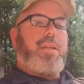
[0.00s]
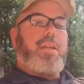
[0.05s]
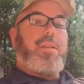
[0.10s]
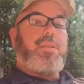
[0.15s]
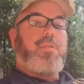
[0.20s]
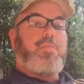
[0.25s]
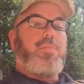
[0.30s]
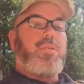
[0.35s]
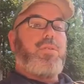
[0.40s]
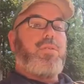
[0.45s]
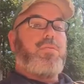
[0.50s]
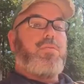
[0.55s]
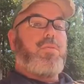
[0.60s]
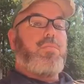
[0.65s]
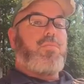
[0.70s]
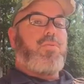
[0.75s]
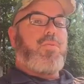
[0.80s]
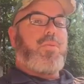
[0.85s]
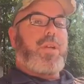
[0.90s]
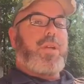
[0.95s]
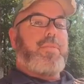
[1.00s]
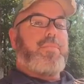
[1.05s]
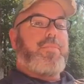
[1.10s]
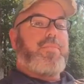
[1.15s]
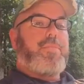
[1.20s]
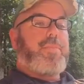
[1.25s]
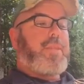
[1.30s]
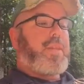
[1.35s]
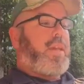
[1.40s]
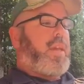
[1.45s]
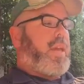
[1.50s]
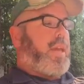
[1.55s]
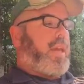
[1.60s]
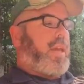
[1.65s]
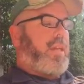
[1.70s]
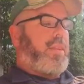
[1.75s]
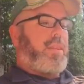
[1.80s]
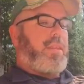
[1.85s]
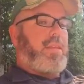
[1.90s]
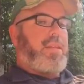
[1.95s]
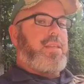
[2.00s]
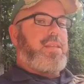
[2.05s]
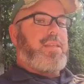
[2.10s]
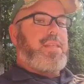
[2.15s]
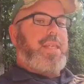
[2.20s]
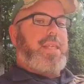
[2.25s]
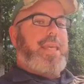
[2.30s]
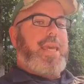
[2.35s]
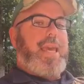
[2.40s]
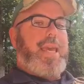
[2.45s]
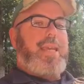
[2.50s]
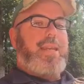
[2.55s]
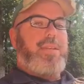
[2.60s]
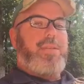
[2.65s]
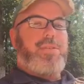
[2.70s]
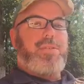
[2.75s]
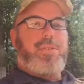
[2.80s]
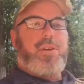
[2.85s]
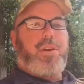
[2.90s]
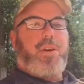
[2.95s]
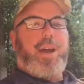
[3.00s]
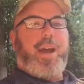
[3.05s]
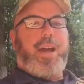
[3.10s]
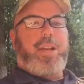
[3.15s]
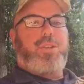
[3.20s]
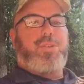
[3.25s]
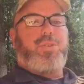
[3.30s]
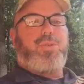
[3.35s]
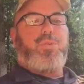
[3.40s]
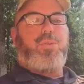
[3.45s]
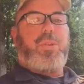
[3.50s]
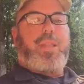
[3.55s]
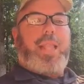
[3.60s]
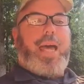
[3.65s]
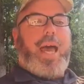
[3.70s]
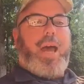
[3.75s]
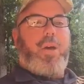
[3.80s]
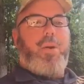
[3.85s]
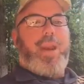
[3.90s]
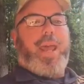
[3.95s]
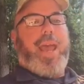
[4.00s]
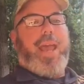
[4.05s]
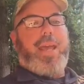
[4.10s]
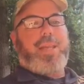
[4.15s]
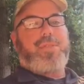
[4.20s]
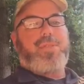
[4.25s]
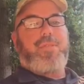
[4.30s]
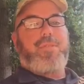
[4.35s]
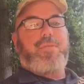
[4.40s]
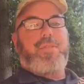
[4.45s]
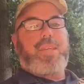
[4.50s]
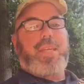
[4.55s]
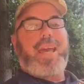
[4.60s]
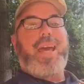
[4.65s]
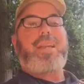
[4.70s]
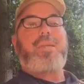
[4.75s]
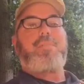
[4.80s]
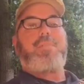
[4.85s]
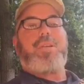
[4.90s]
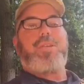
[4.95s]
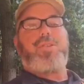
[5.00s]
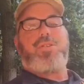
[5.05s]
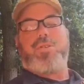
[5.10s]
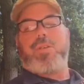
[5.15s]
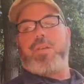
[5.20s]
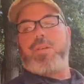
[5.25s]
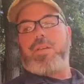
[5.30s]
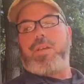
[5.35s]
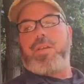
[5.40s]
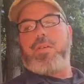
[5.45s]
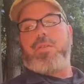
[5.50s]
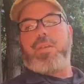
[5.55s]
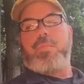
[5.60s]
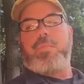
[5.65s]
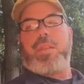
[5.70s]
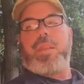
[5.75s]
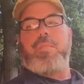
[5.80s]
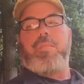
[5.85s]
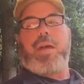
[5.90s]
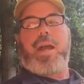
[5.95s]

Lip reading: it's a beautiful morning, and the cicadas are not too loud as of yet, but you can hear them in the